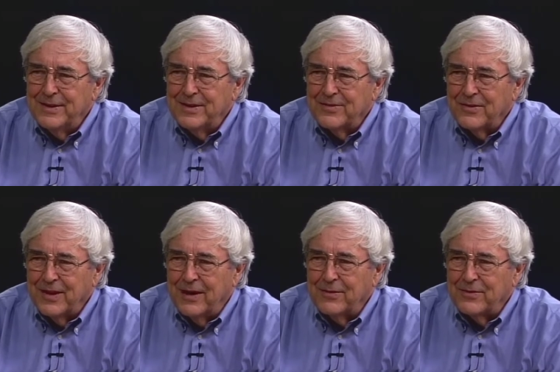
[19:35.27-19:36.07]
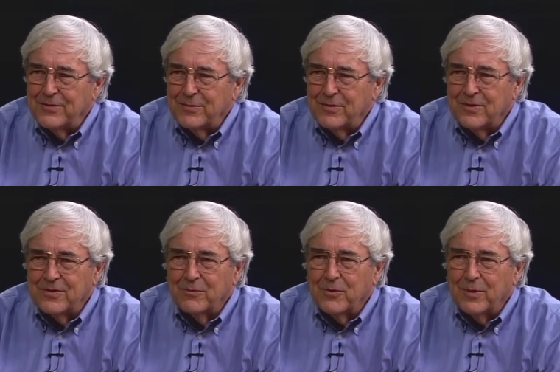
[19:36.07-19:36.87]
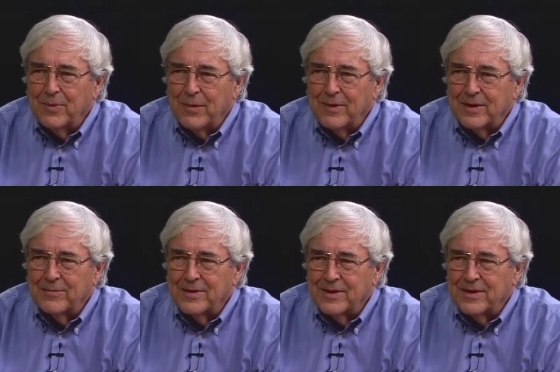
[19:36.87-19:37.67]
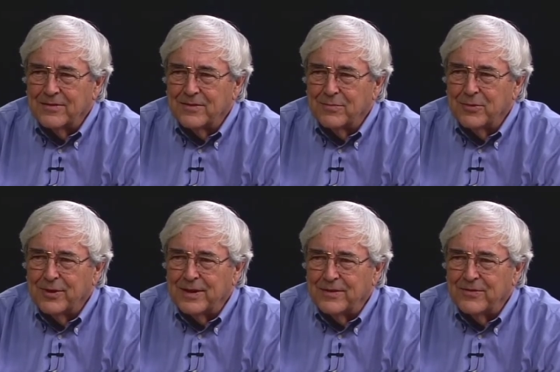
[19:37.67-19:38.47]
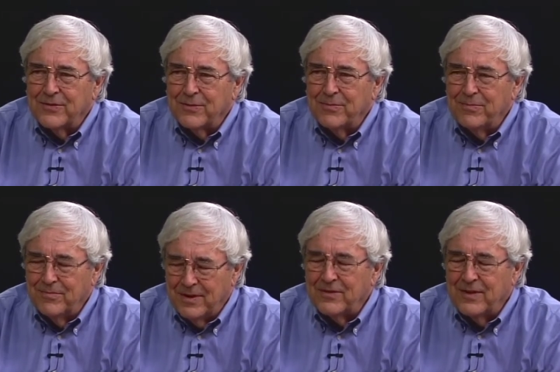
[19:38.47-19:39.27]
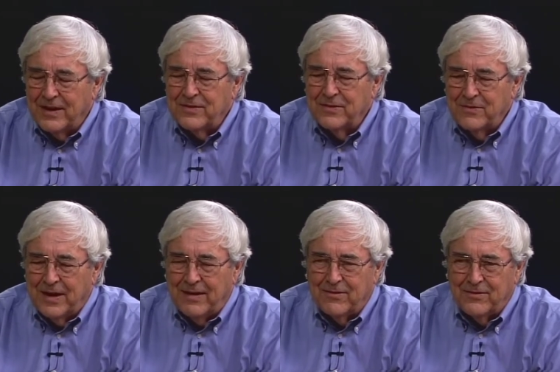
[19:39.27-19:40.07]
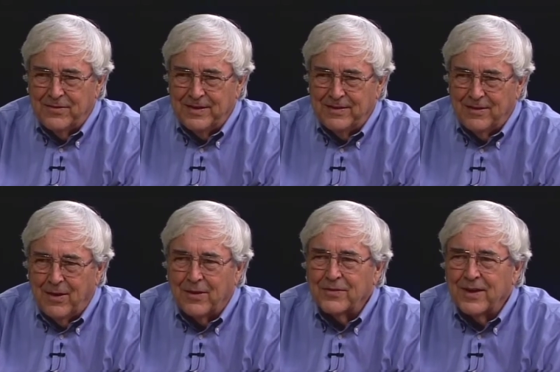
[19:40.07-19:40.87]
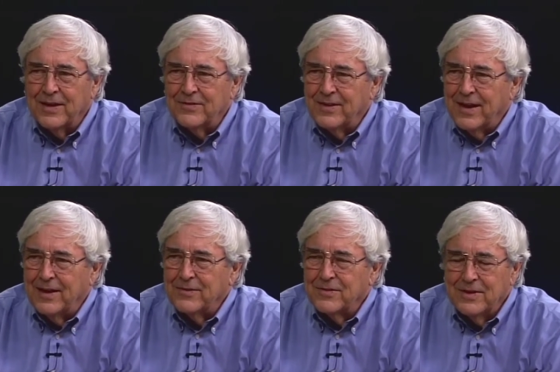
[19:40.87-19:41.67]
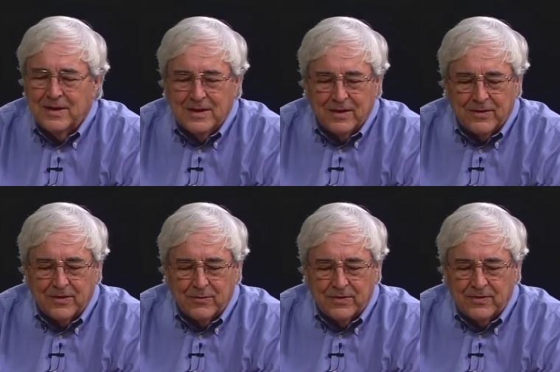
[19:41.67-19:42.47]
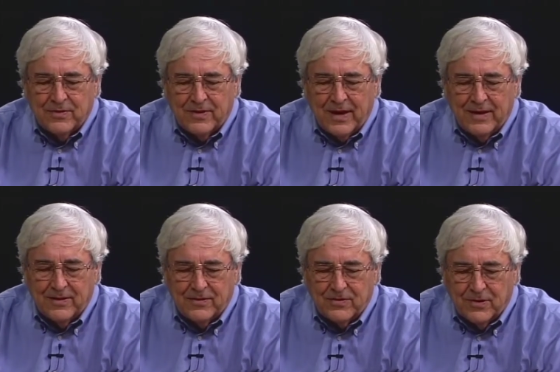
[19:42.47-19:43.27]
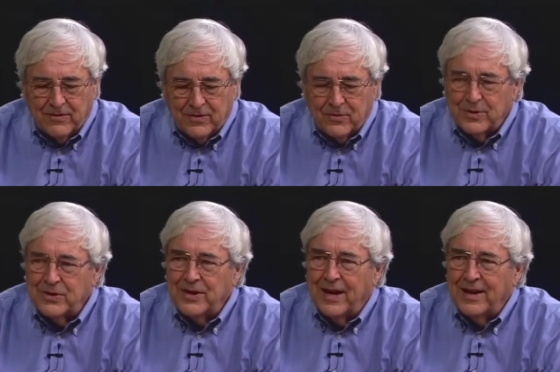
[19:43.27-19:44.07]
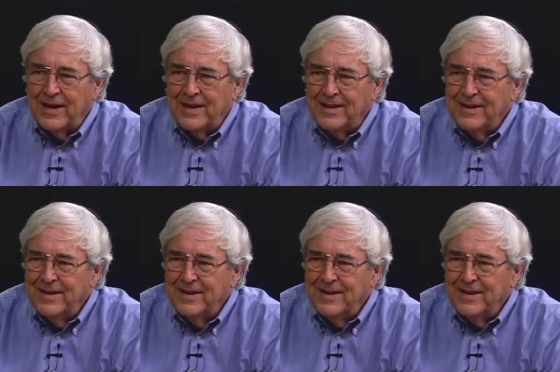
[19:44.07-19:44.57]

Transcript: So now it's it's more public, but it is pretty. It's for it's nice to have see all sides of the house because it was designed as sort of a Swiss chalet.